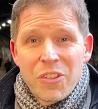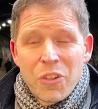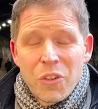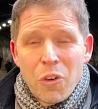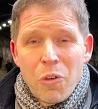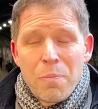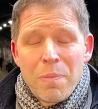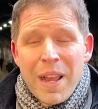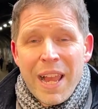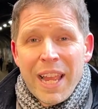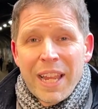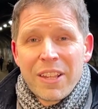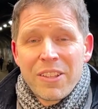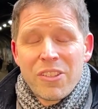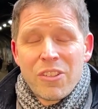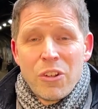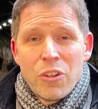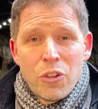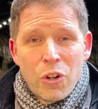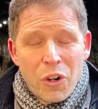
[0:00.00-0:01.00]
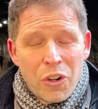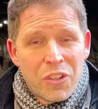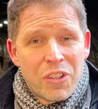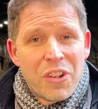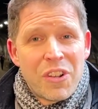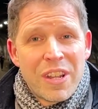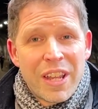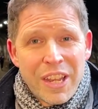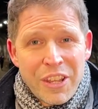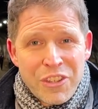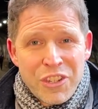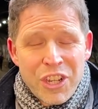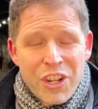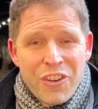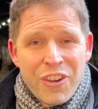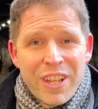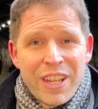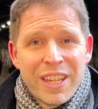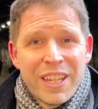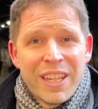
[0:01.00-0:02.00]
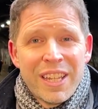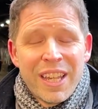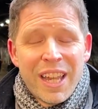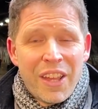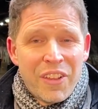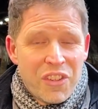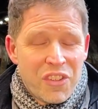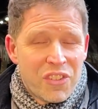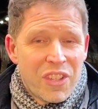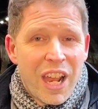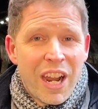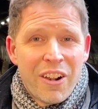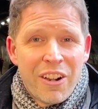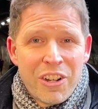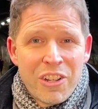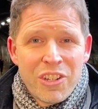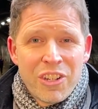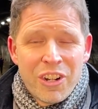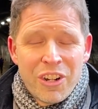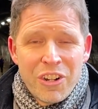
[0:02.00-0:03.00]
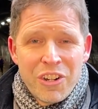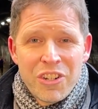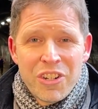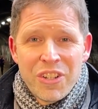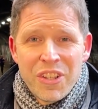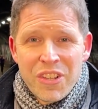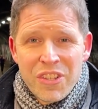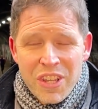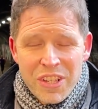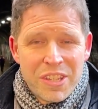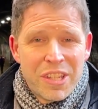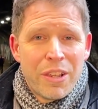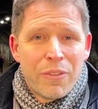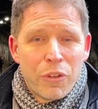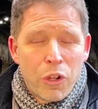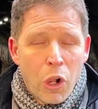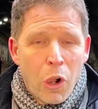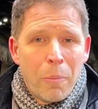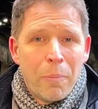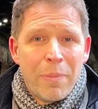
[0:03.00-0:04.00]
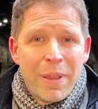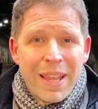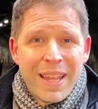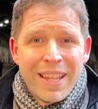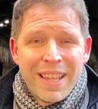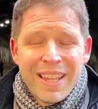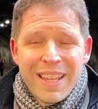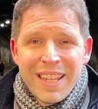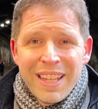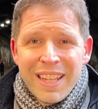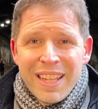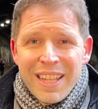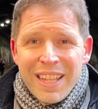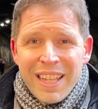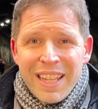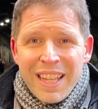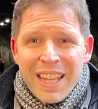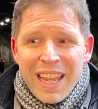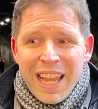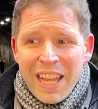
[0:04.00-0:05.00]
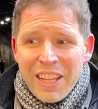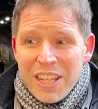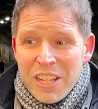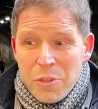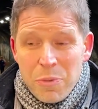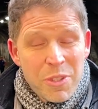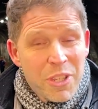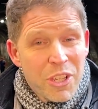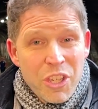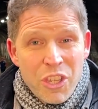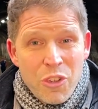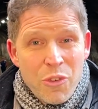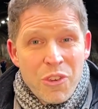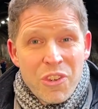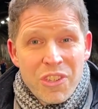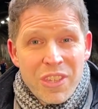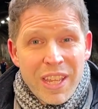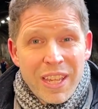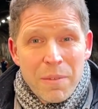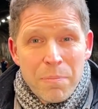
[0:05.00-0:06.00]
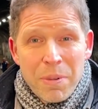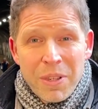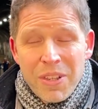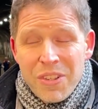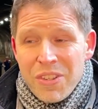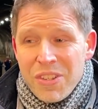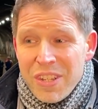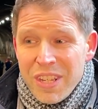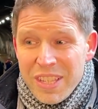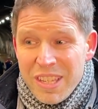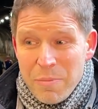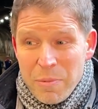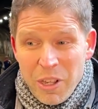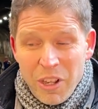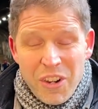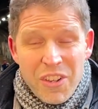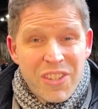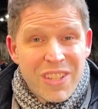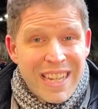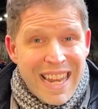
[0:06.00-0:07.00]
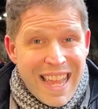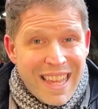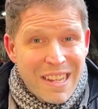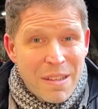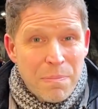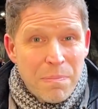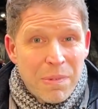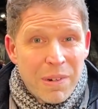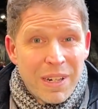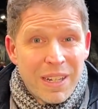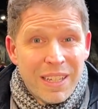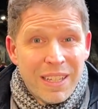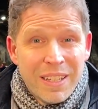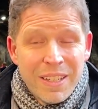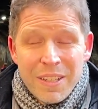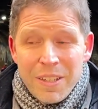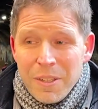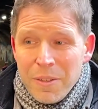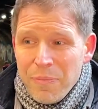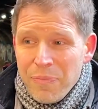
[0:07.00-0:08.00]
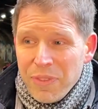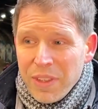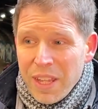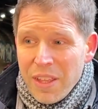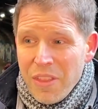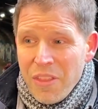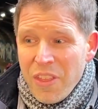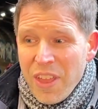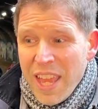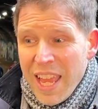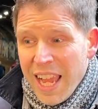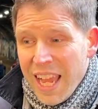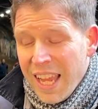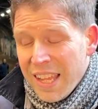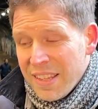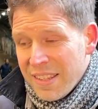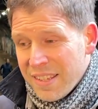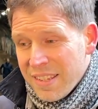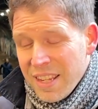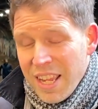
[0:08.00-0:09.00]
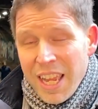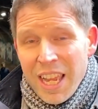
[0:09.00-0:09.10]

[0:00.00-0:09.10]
to go back to northern Nigeria and start a church in the city of Gombe. And this was a huge thing because, to be honest, in Edinburgh, they had